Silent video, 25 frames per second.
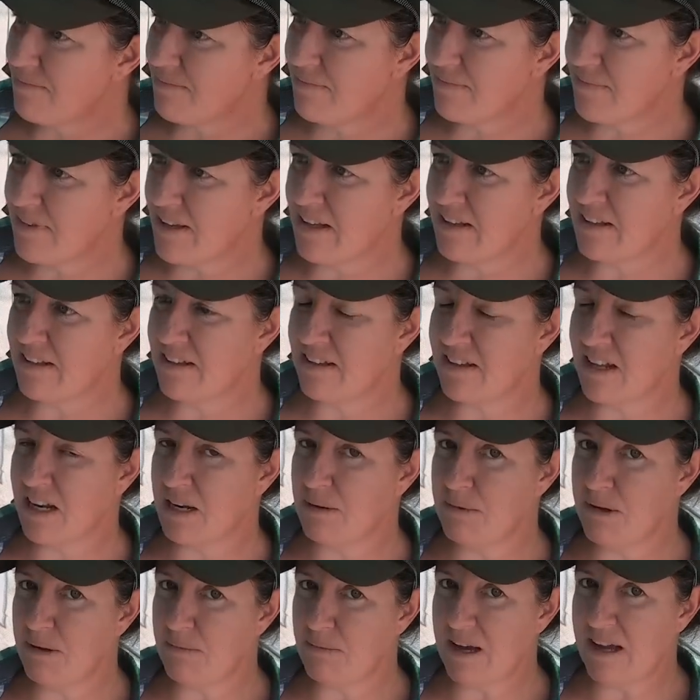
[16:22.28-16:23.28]
This is going
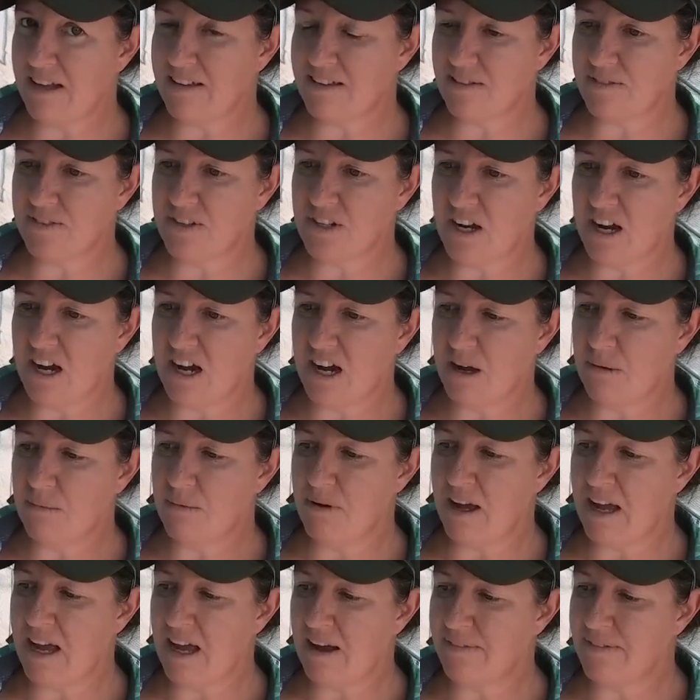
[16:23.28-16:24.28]
to be a massive job.
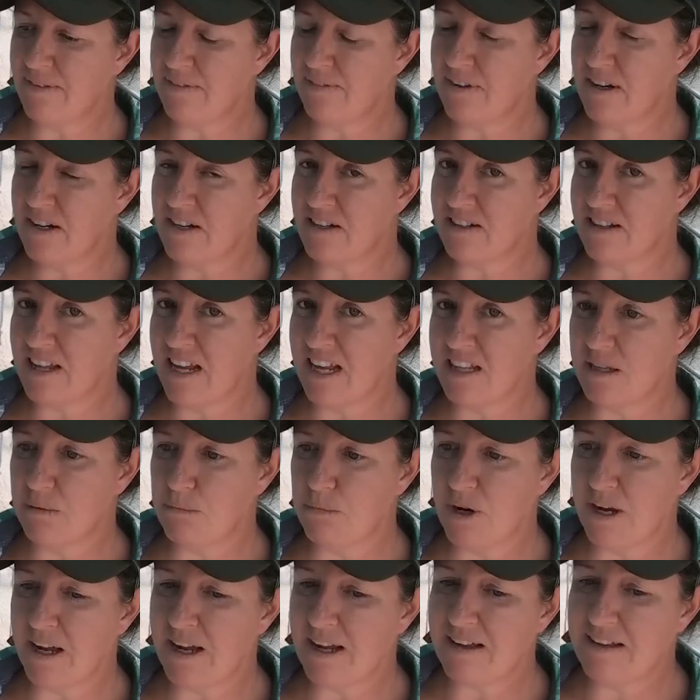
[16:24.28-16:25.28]
I have to finish laying the
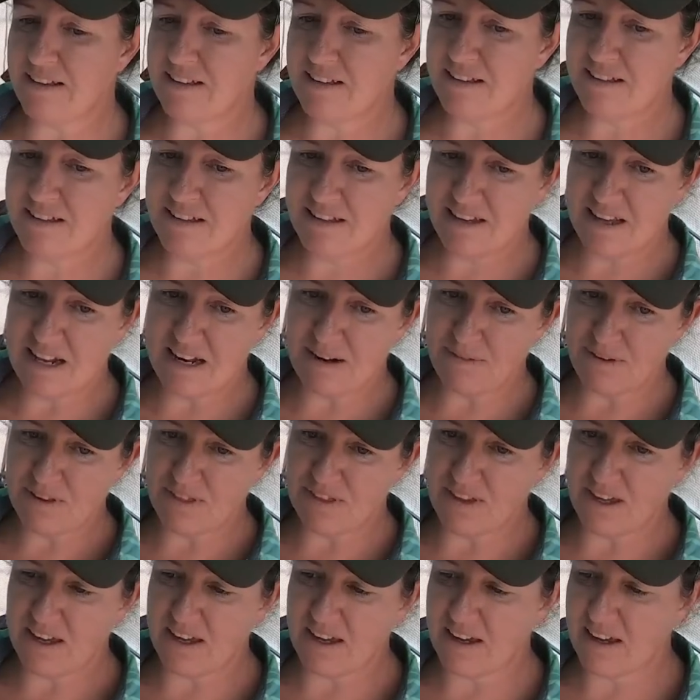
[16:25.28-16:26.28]
bricks, get
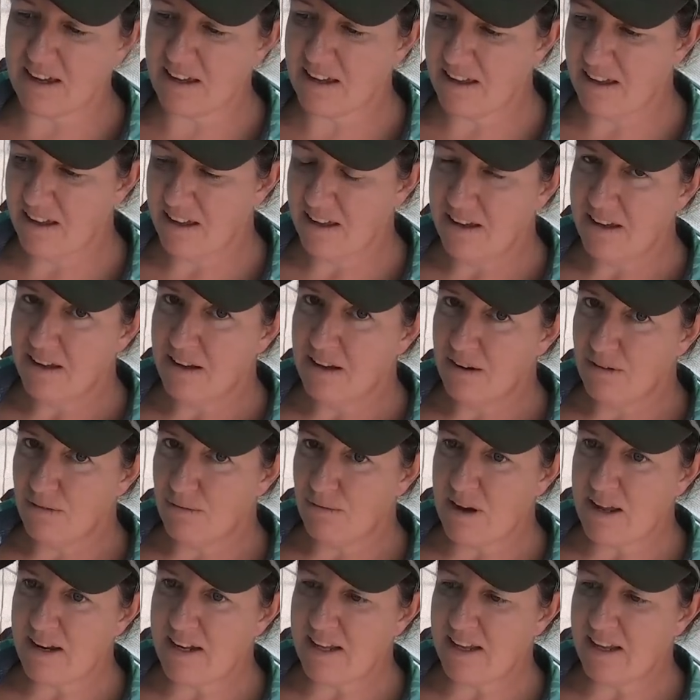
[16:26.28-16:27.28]
everything
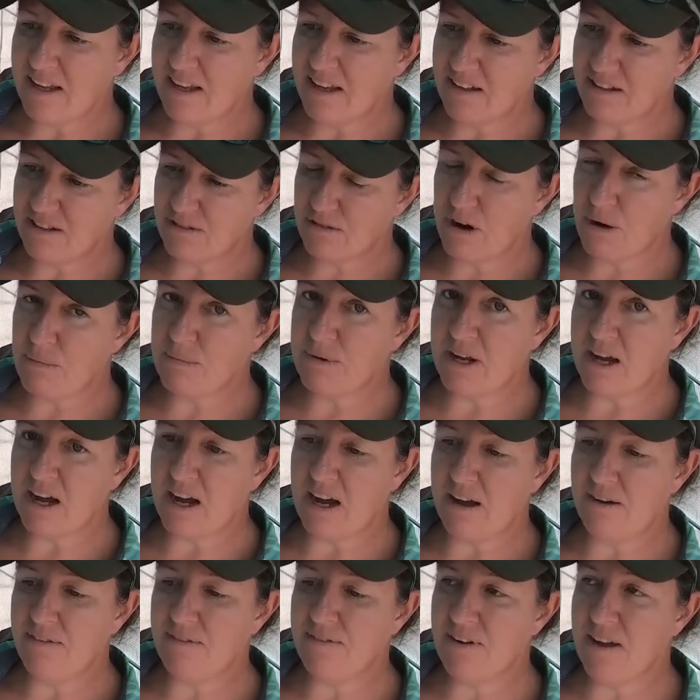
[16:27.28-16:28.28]
ready, scrubbed
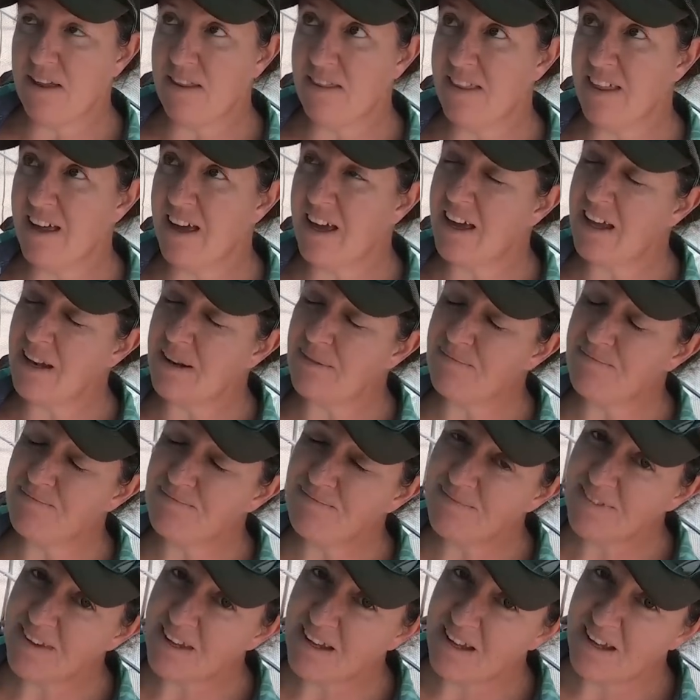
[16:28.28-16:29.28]
off, and then
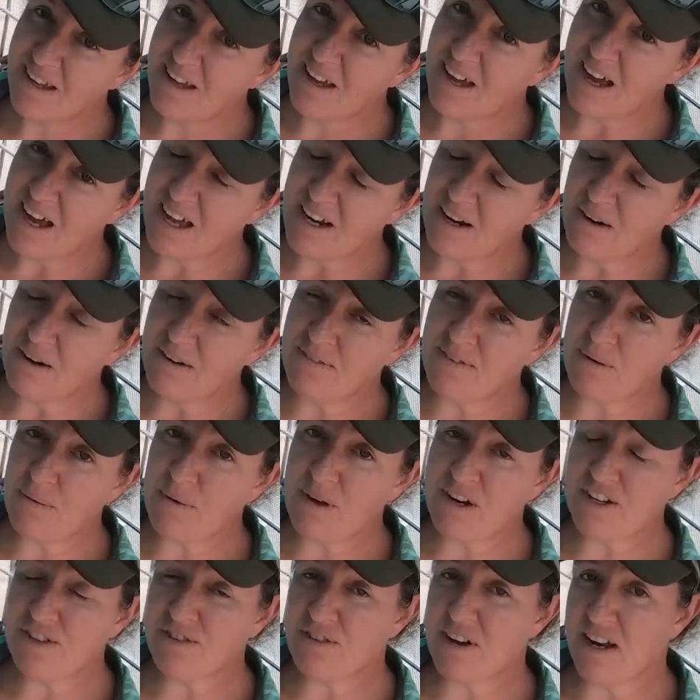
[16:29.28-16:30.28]
I don't know if I
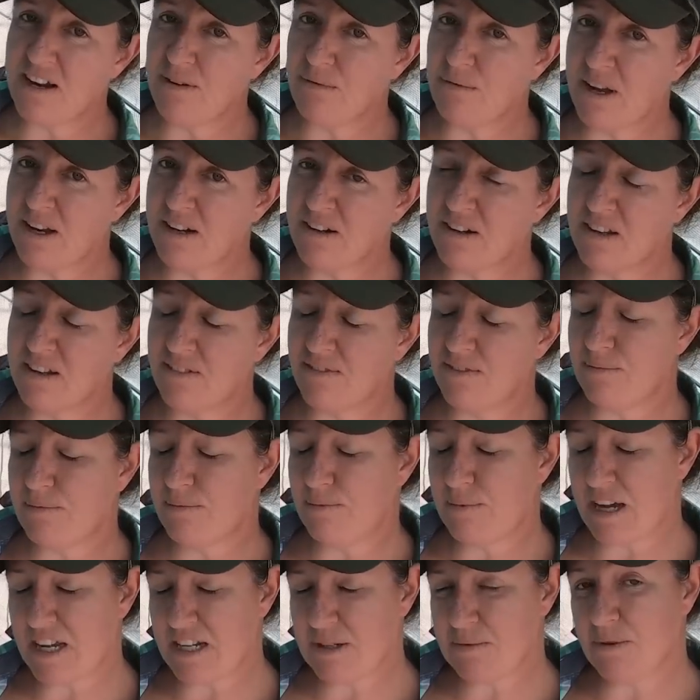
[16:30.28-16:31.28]
want to try to render the
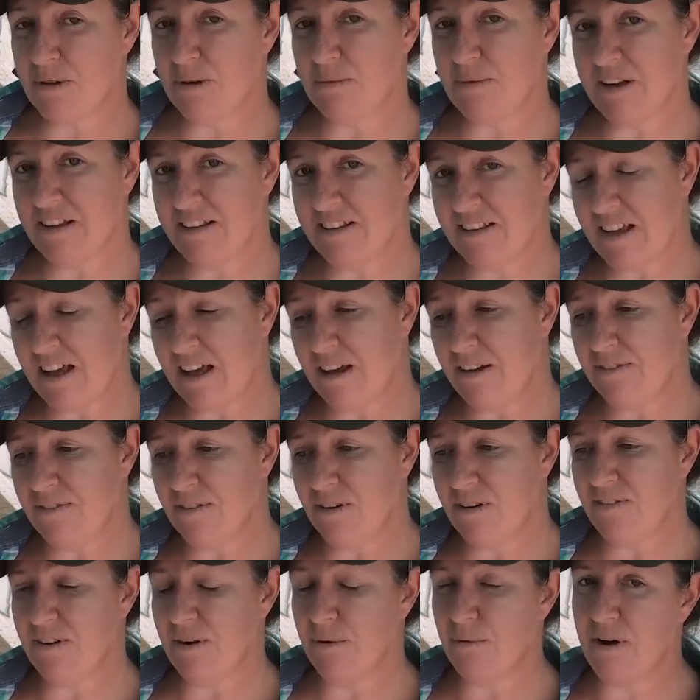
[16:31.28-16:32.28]
splash pool myself
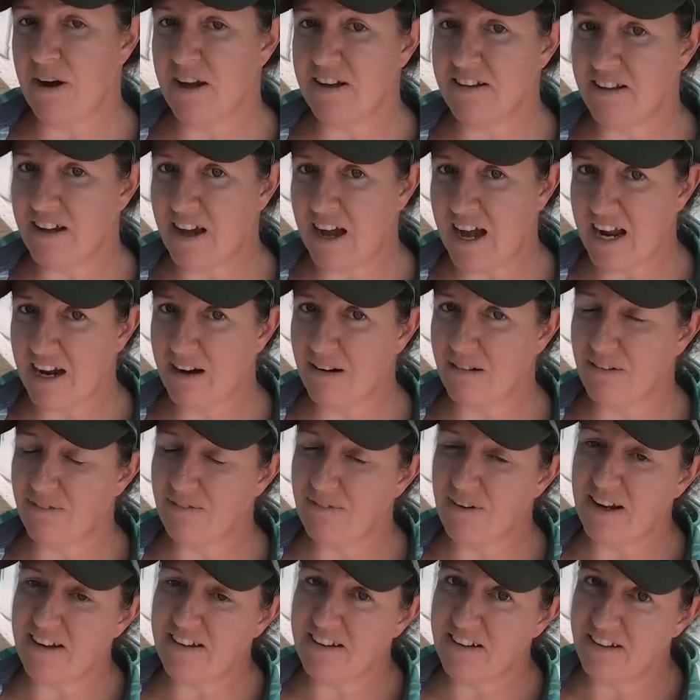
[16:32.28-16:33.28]
or if I want to hire a
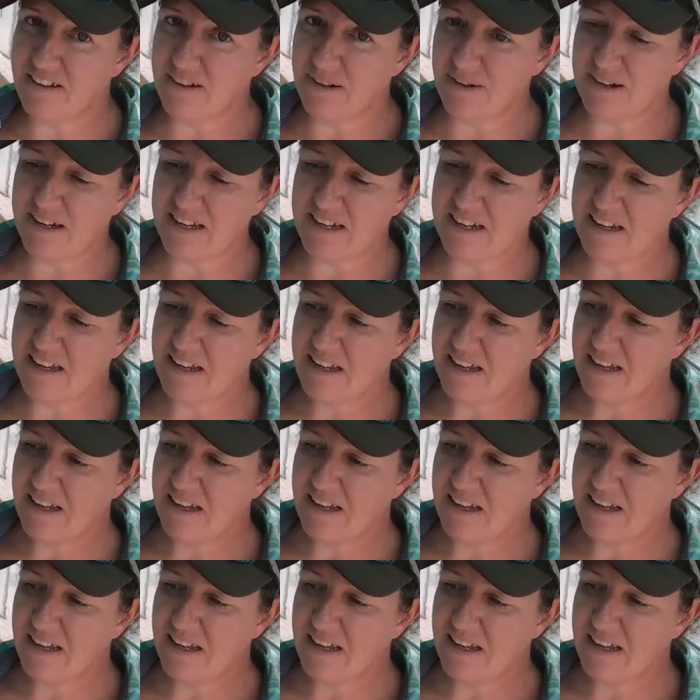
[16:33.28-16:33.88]
friend to do it.